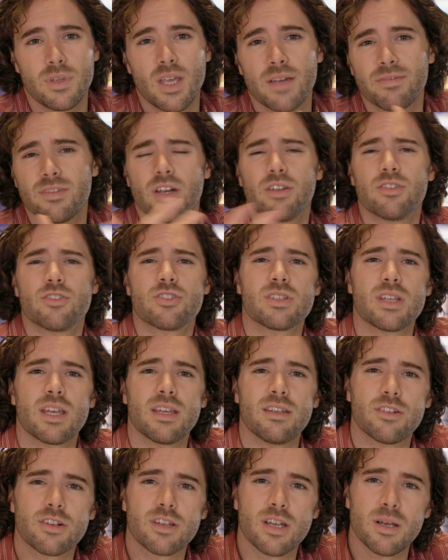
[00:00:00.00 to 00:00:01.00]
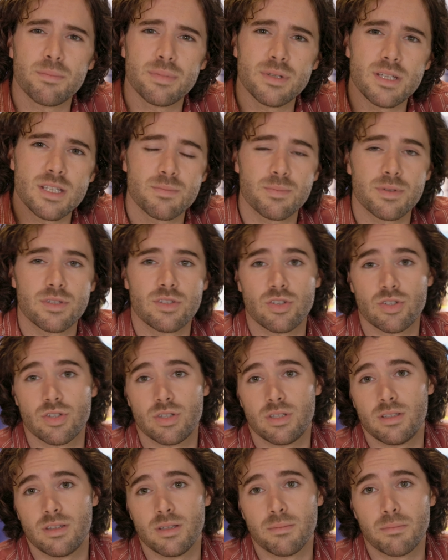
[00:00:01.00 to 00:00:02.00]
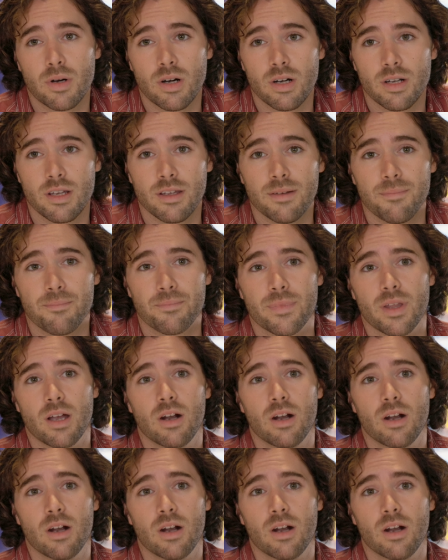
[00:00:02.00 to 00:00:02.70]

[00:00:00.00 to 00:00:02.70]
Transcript: You have to understand your company's position in the market.